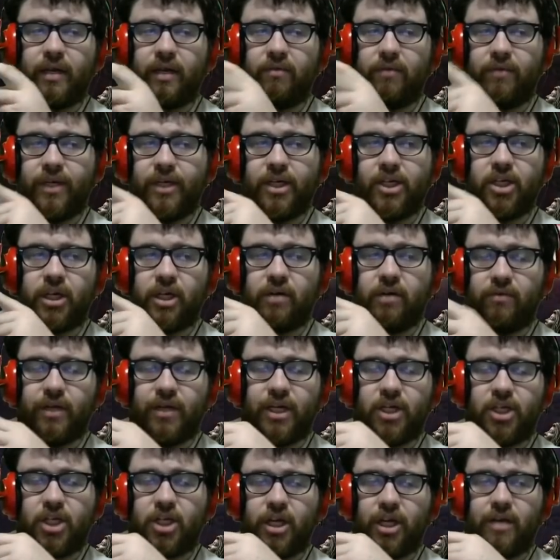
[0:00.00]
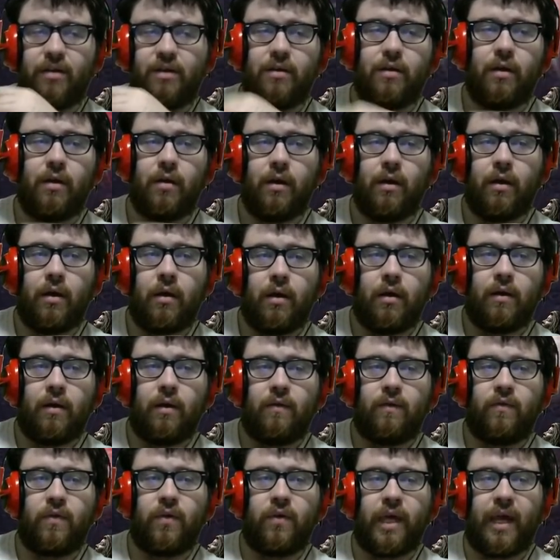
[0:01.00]
regen.
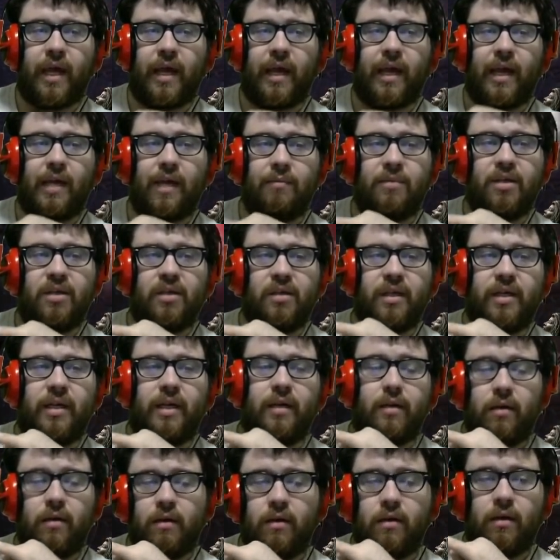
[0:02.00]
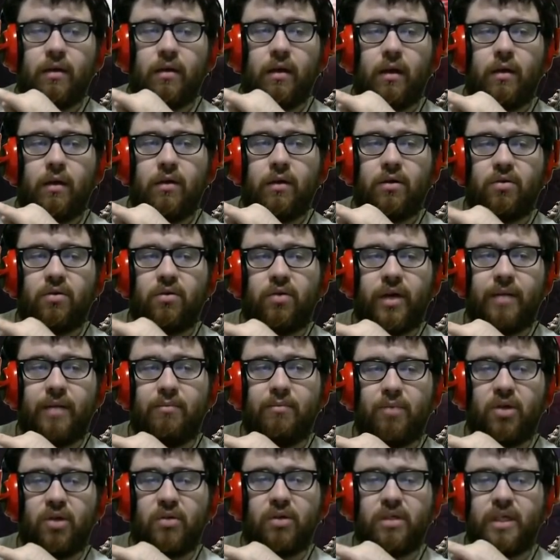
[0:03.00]
For the amulet, crit
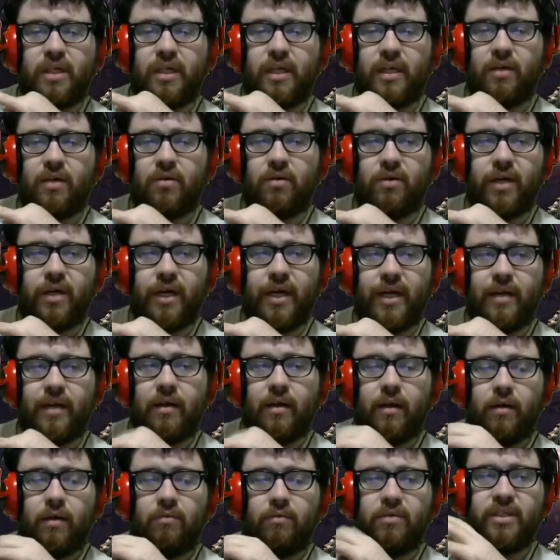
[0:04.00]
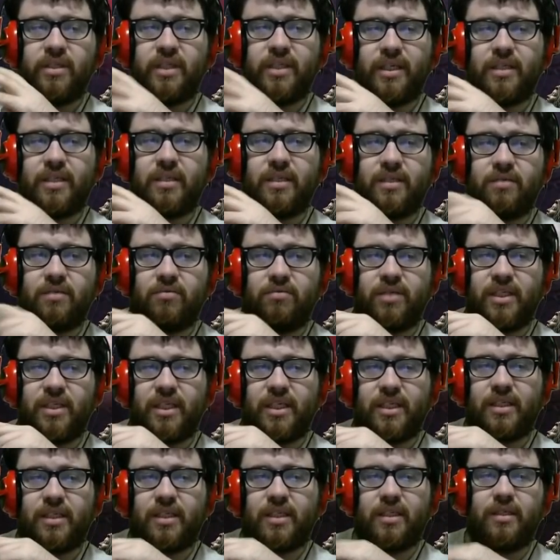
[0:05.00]
multi, crit,
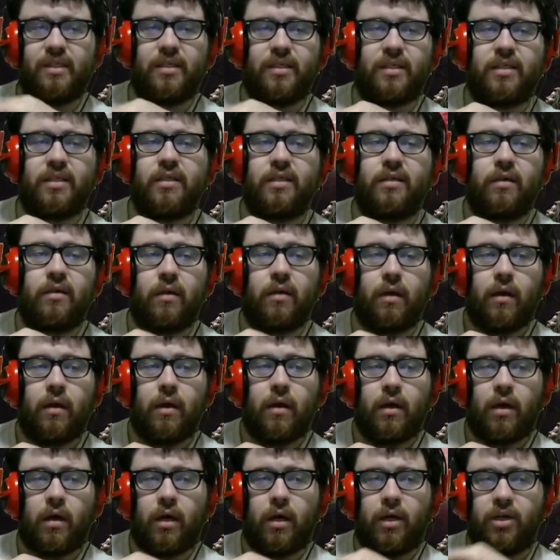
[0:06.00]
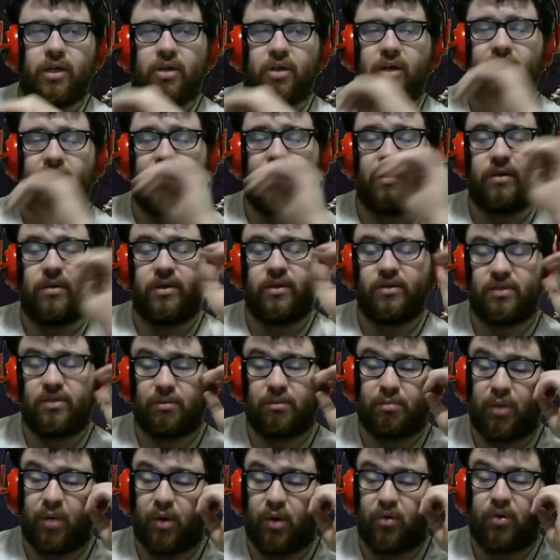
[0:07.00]
resistance. You could either use a
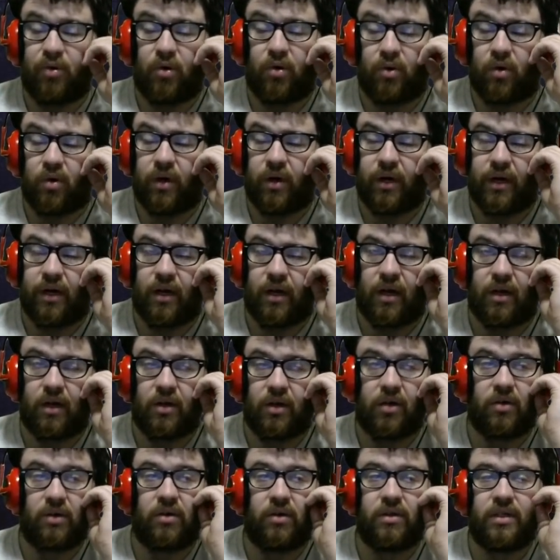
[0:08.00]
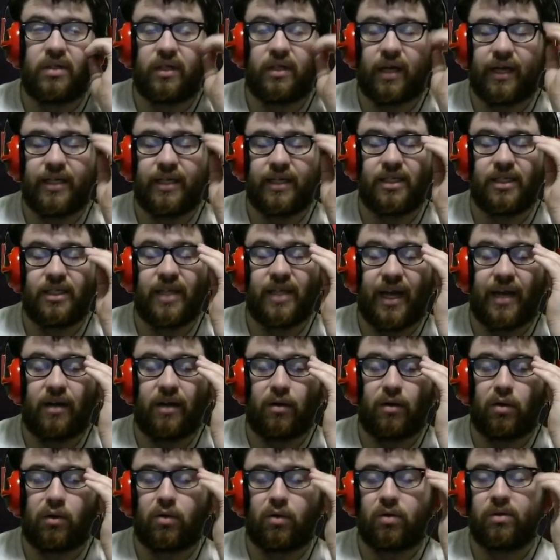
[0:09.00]
bone or a gold. I just had a
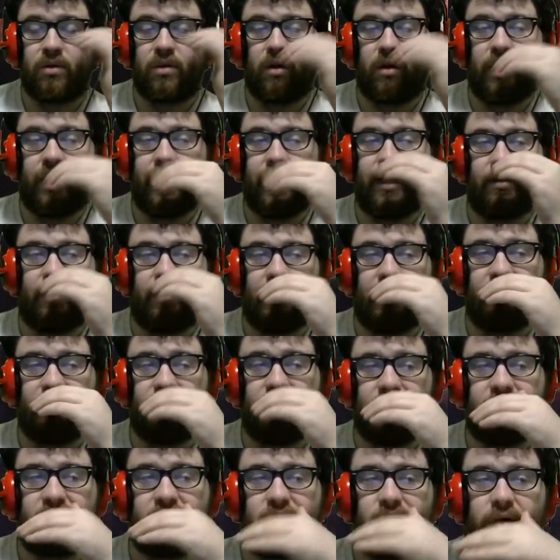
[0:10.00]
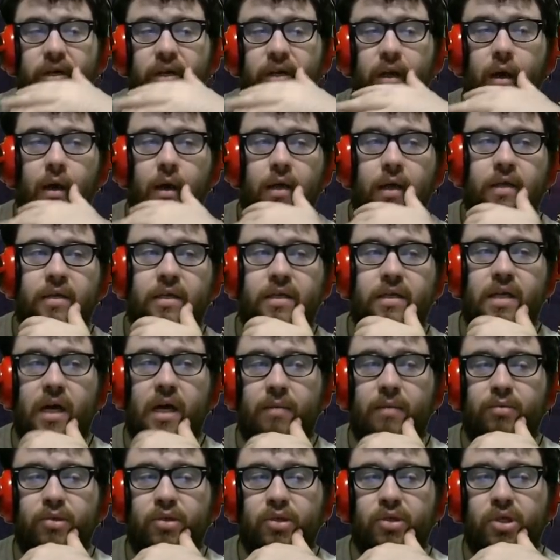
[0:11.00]
gold lying around for this one.
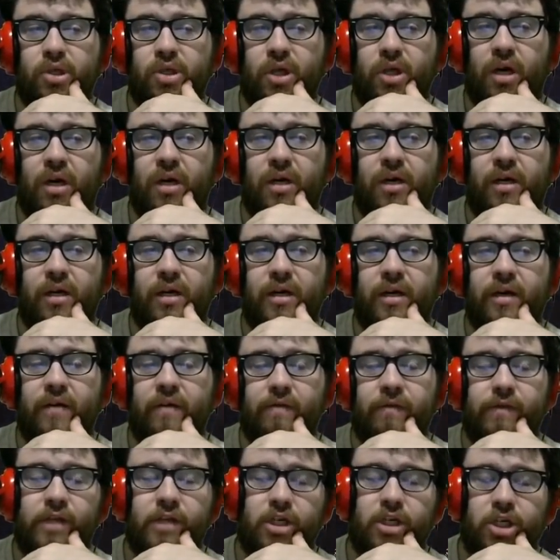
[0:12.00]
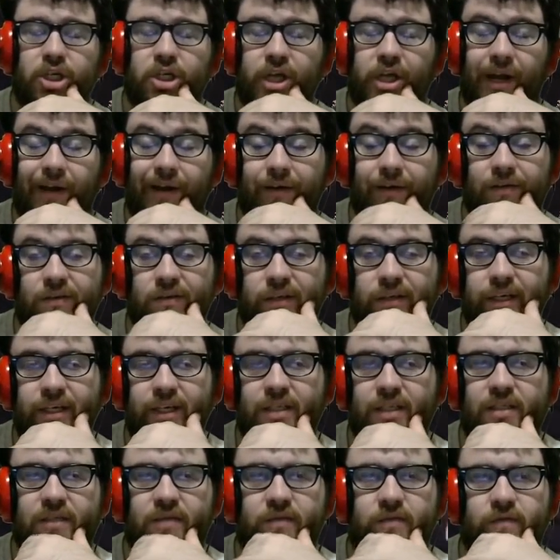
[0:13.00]
Double shard of the Shattered
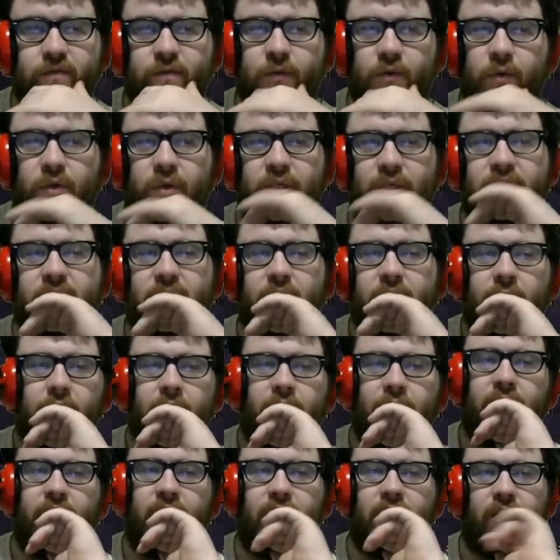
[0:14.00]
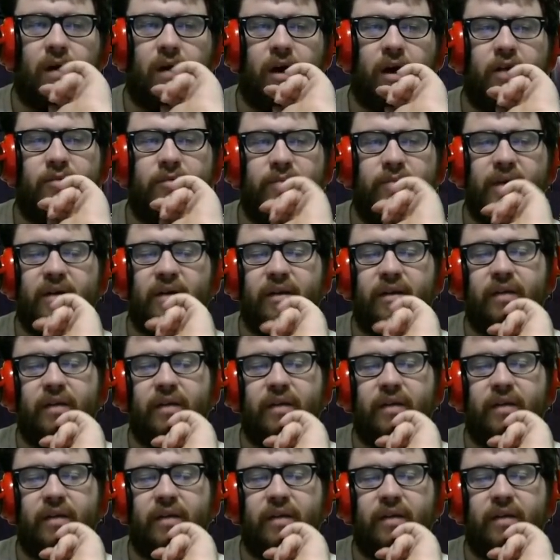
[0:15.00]
Lance, of course. You get a lot of melee